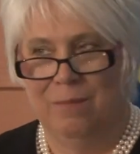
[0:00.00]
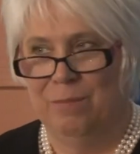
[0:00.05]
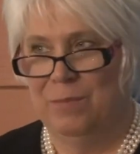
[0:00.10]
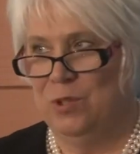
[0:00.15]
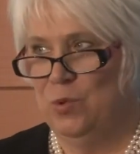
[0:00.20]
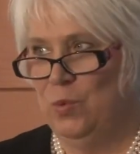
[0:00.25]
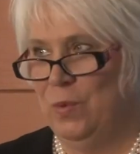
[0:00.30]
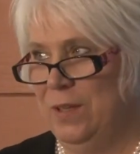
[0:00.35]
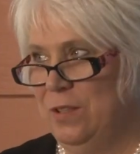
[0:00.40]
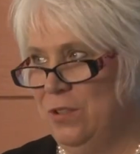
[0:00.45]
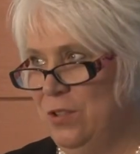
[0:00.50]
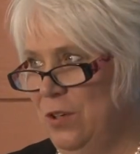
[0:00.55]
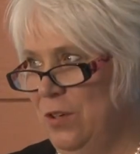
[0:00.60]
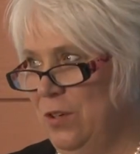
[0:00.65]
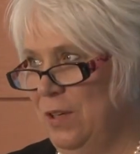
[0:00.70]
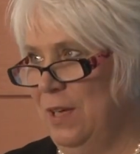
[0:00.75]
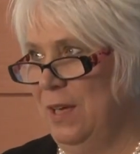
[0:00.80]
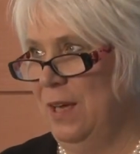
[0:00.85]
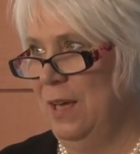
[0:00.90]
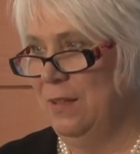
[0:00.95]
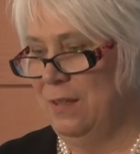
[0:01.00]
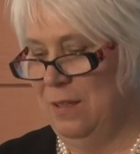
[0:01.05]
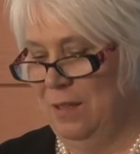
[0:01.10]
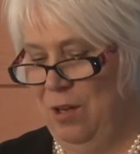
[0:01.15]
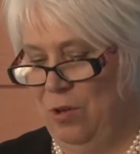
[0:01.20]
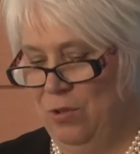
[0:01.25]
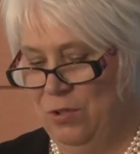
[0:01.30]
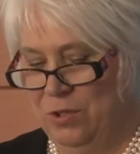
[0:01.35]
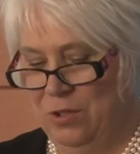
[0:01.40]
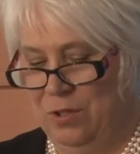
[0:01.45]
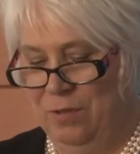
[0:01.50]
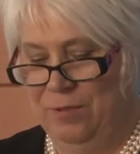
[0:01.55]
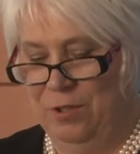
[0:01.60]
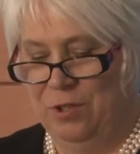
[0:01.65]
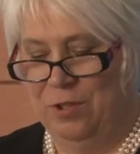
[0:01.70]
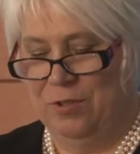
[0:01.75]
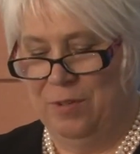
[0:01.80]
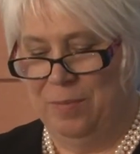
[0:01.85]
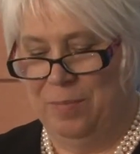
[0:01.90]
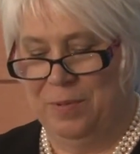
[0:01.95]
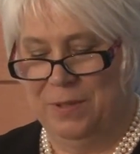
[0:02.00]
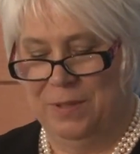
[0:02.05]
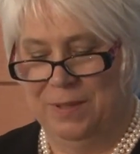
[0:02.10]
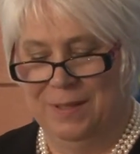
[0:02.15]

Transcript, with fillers: between Turkey and the Council of Europe.